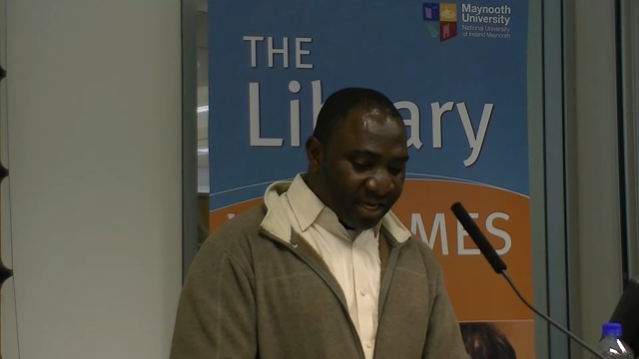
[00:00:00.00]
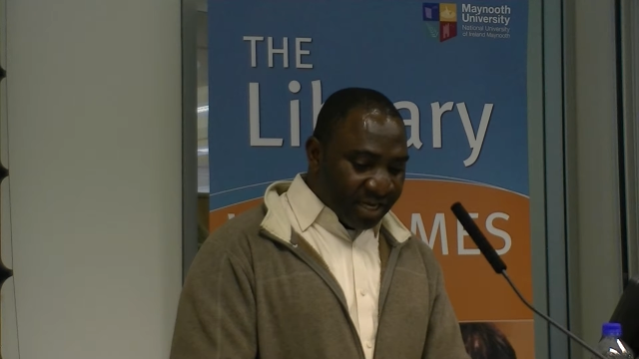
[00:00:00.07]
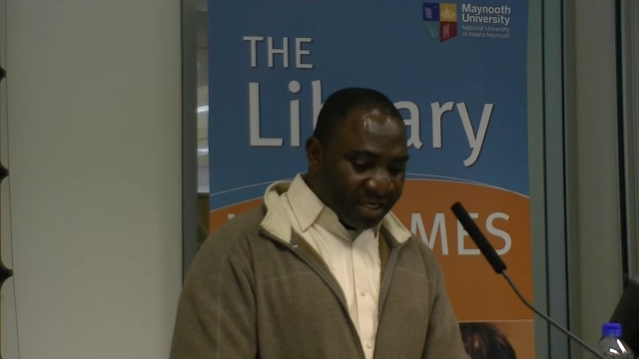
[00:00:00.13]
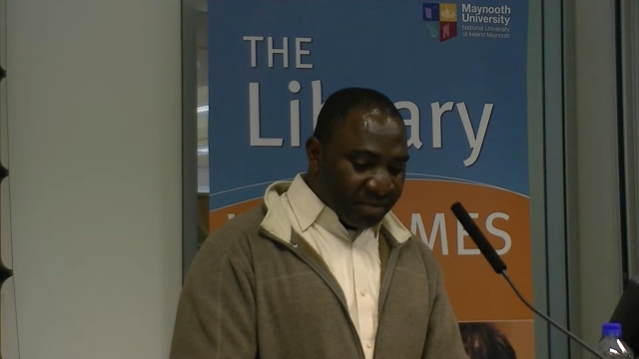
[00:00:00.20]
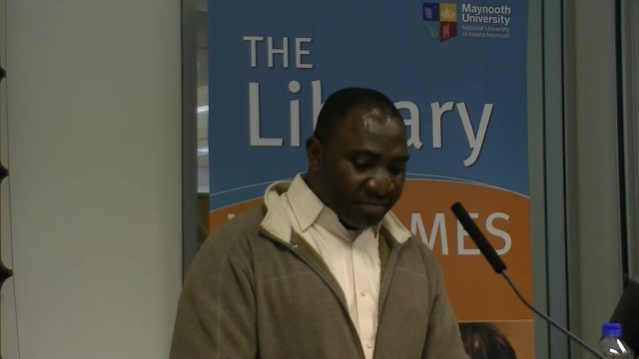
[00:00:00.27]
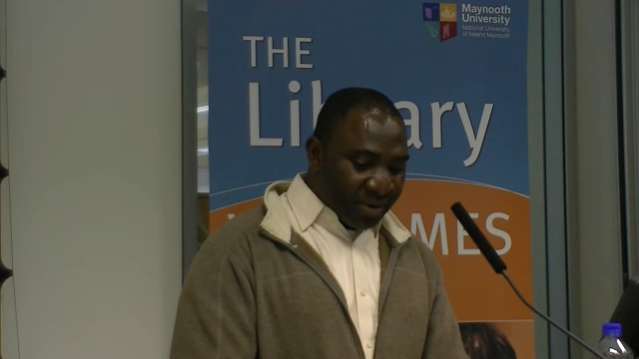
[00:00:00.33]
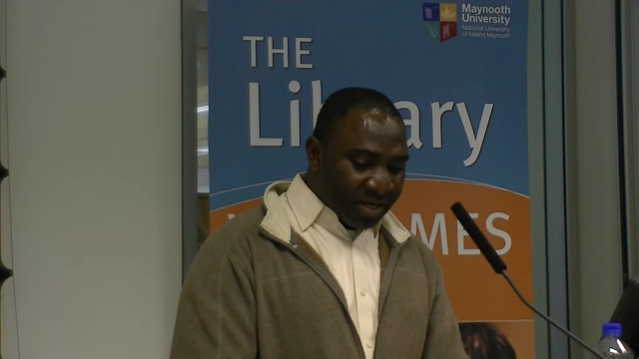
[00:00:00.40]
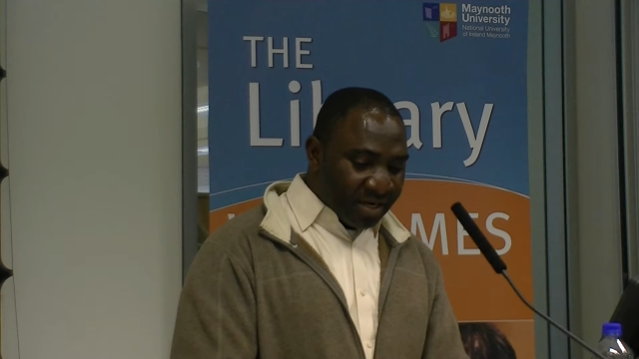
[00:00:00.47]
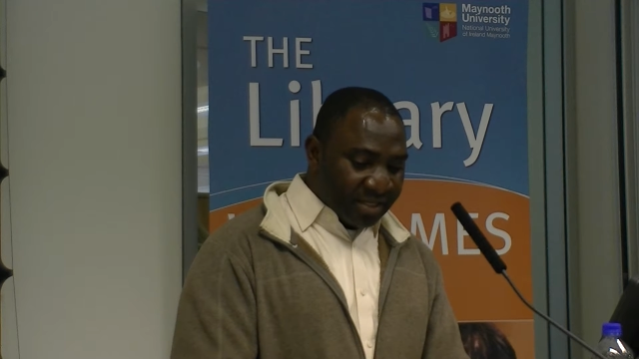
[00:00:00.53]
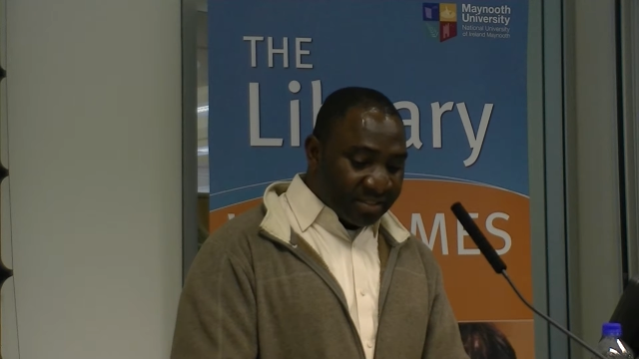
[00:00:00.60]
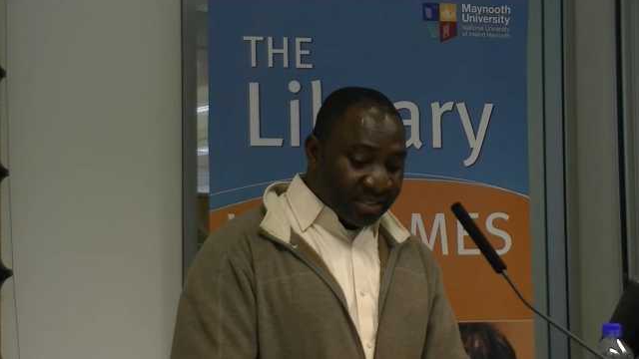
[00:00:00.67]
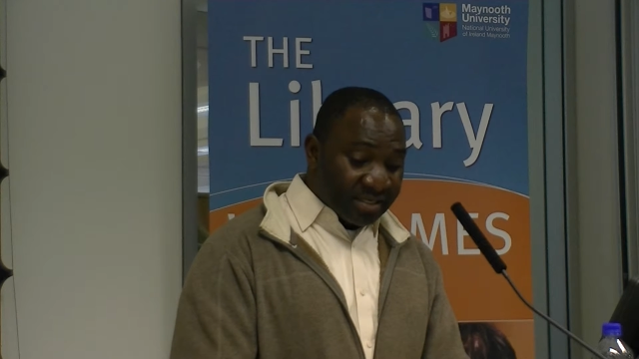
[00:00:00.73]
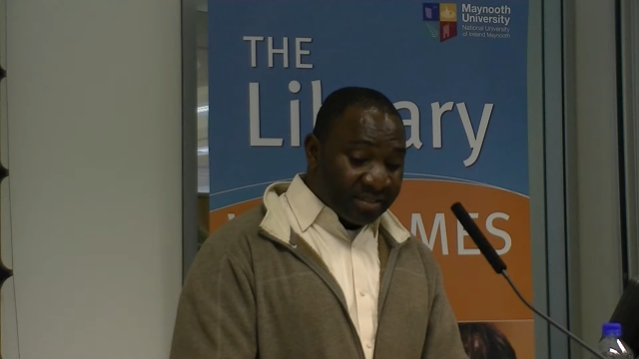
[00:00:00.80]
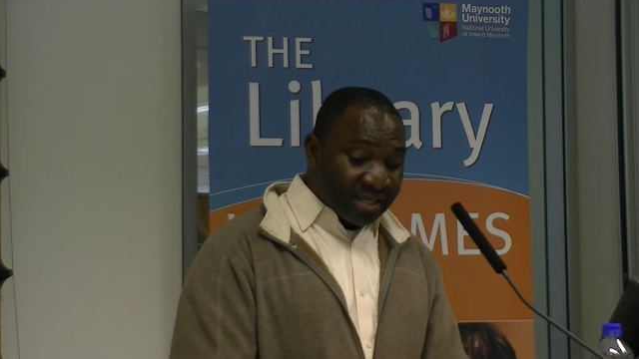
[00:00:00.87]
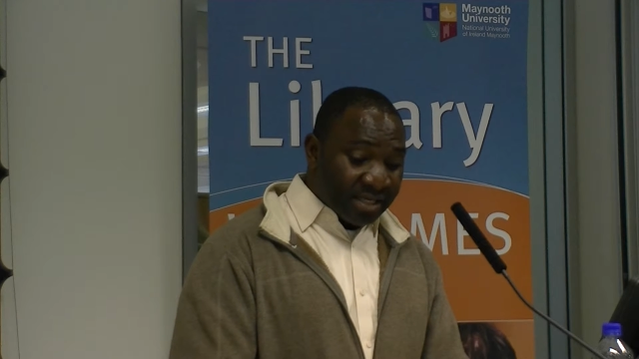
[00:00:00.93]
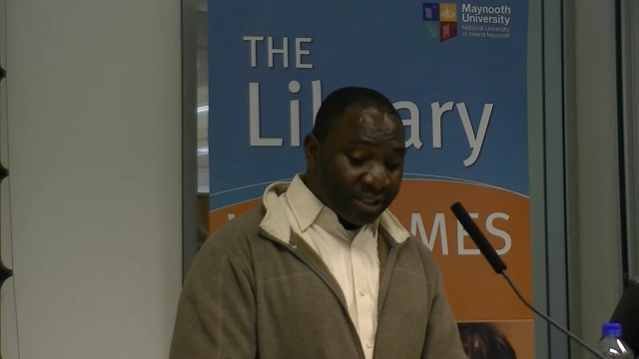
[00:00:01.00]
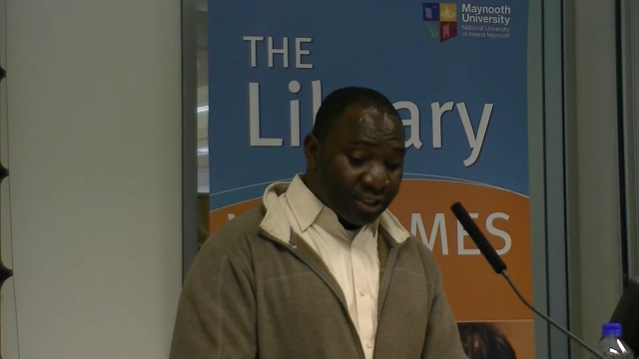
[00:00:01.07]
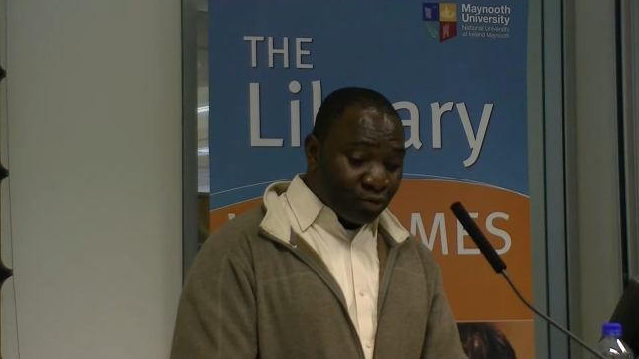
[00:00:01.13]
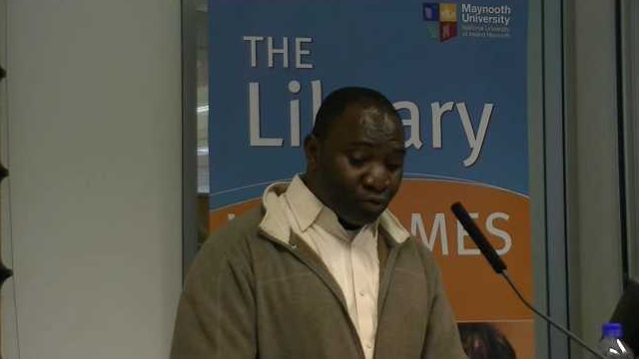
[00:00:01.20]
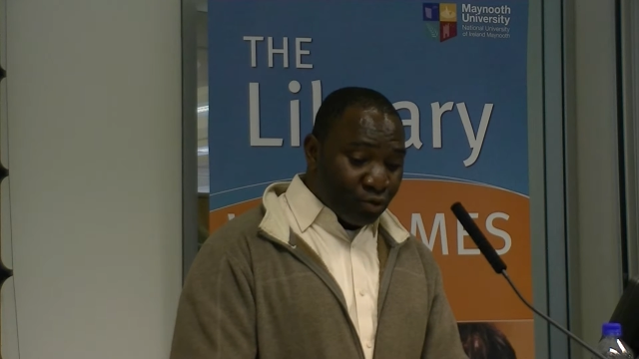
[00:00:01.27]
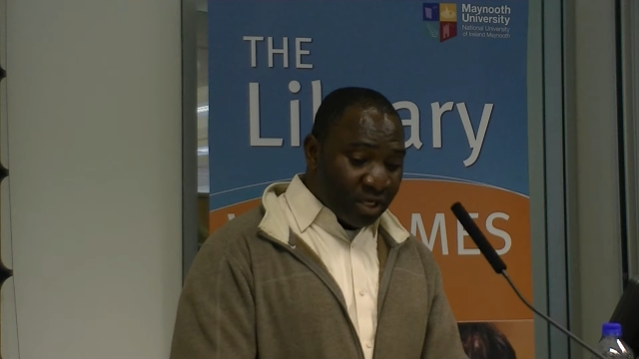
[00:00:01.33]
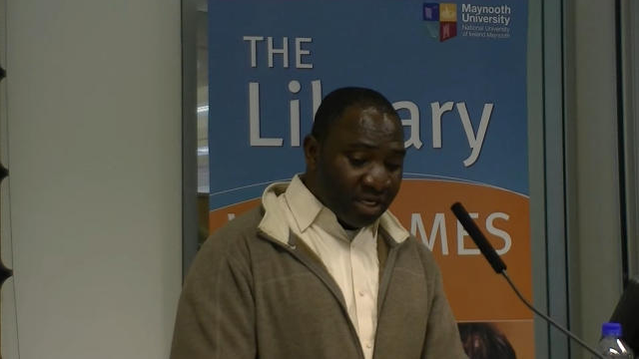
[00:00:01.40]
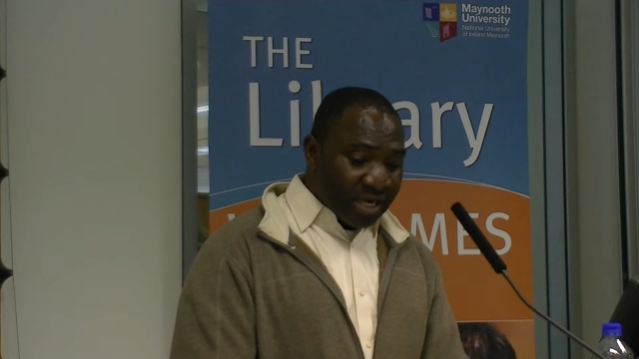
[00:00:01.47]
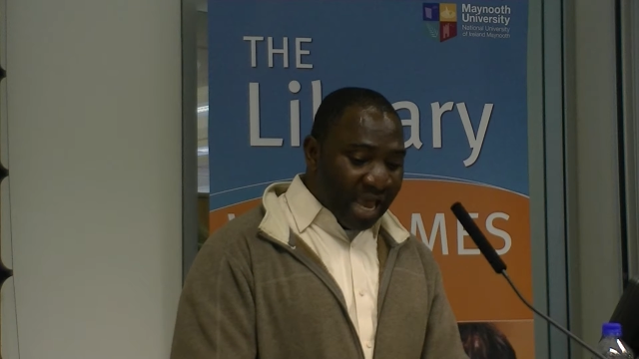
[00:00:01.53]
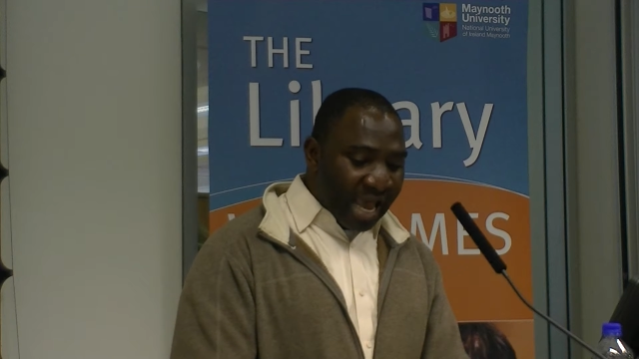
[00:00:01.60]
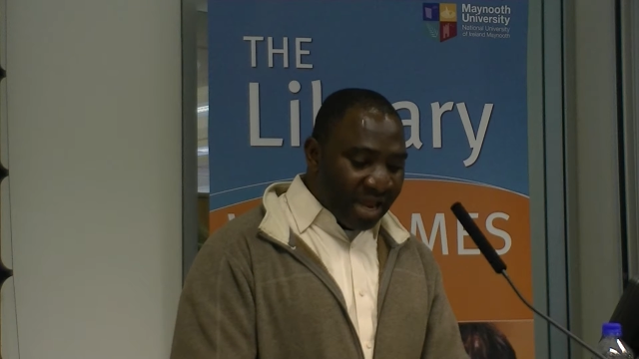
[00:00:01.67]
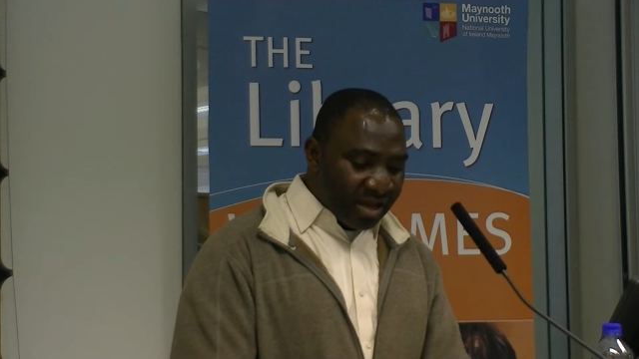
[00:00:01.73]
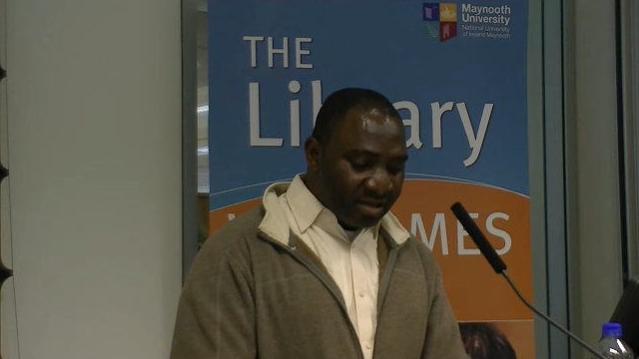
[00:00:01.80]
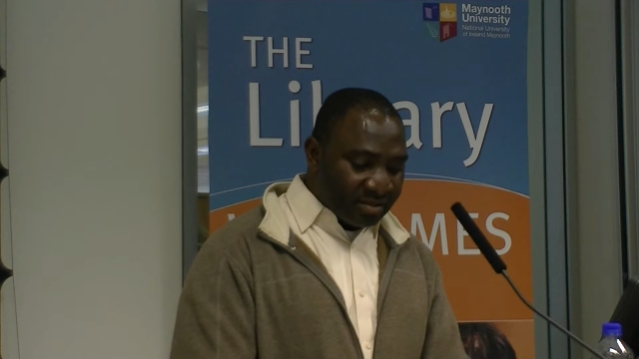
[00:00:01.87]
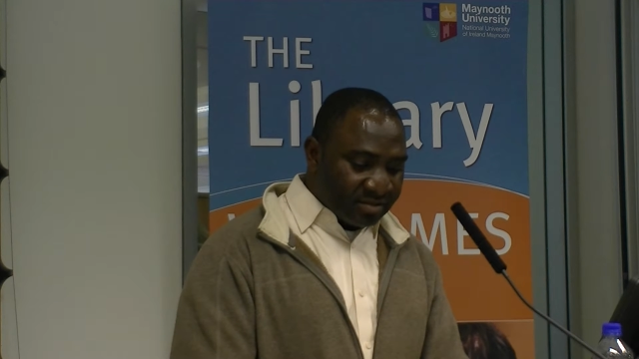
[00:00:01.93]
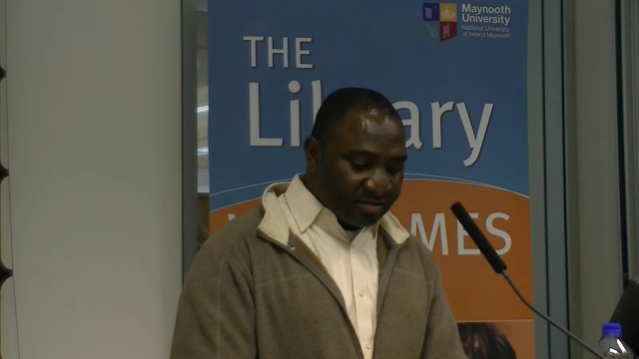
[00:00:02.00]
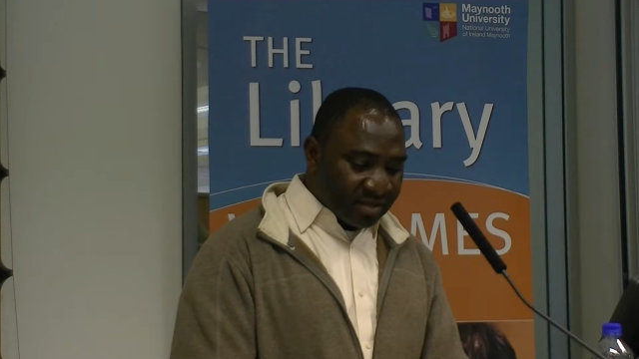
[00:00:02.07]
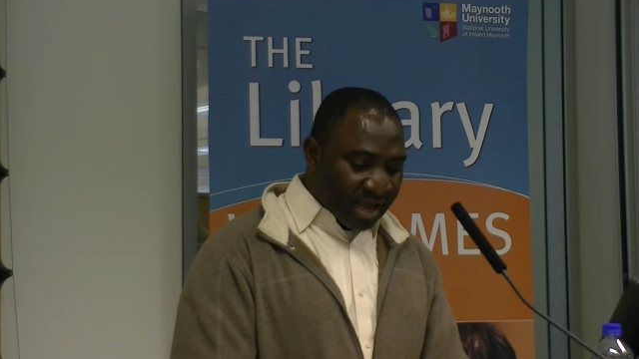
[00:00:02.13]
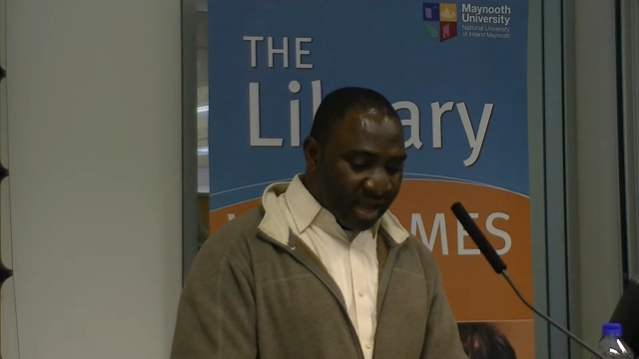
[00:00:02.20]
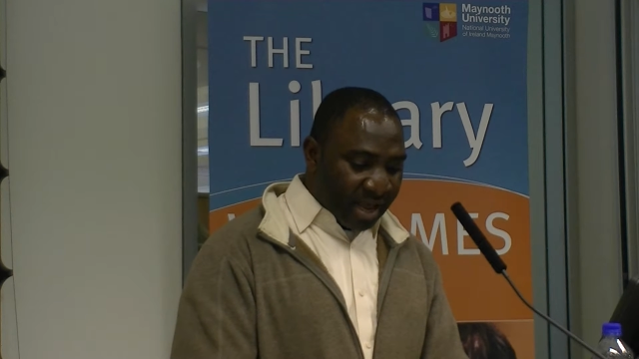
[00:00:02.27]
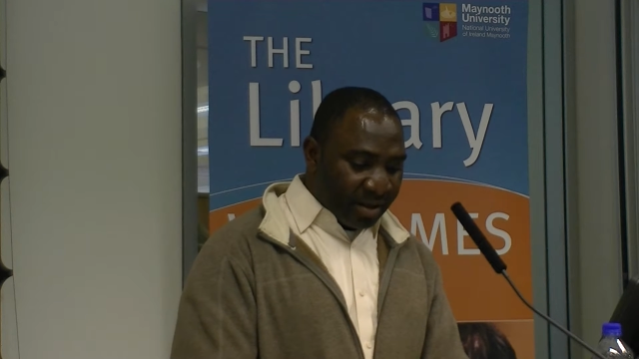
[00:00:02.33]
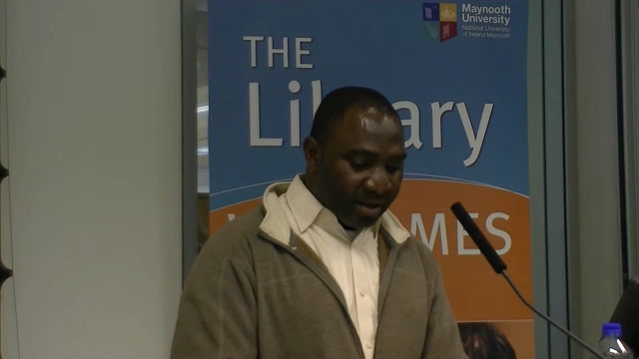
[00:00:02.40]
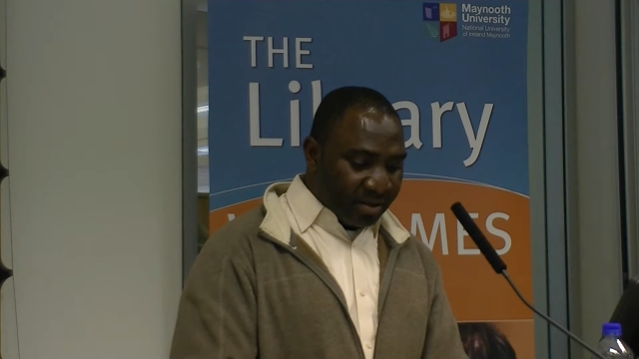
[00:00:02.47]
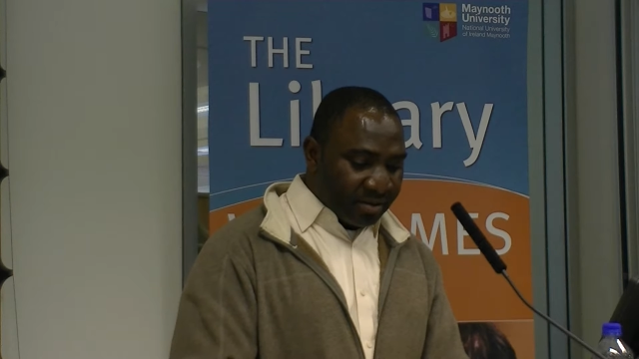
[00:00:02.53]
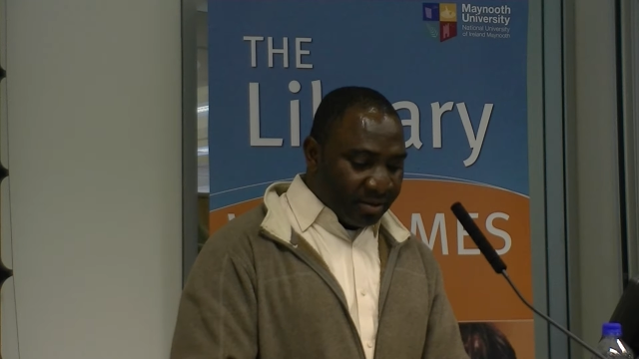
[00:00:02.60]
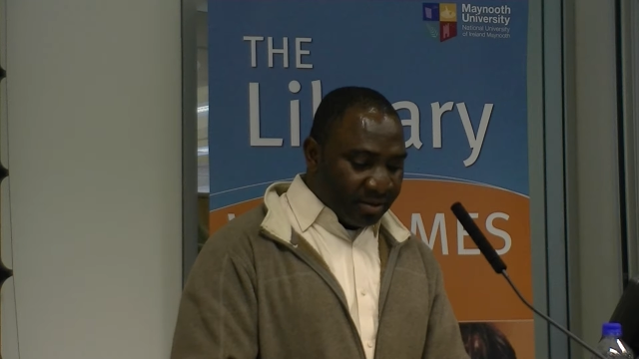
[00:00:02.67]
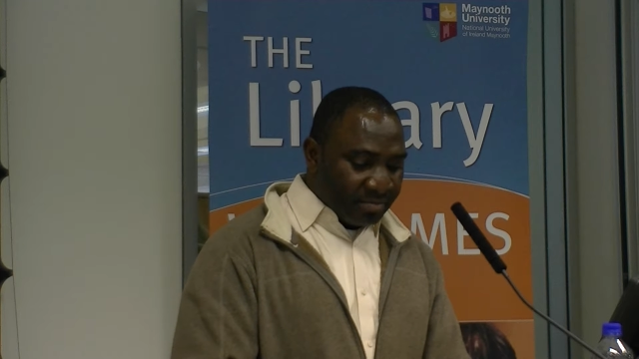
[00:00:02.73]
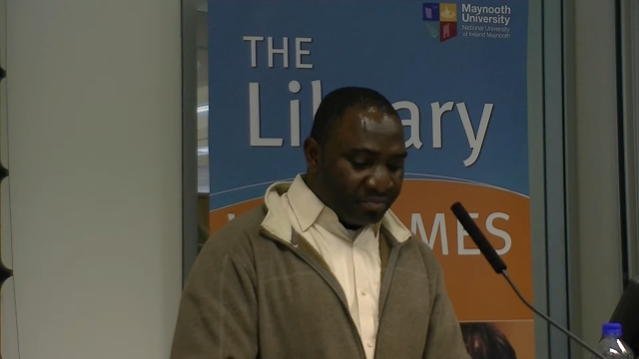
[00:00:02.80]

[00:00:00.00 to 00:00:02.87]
independence is that the ruling elites are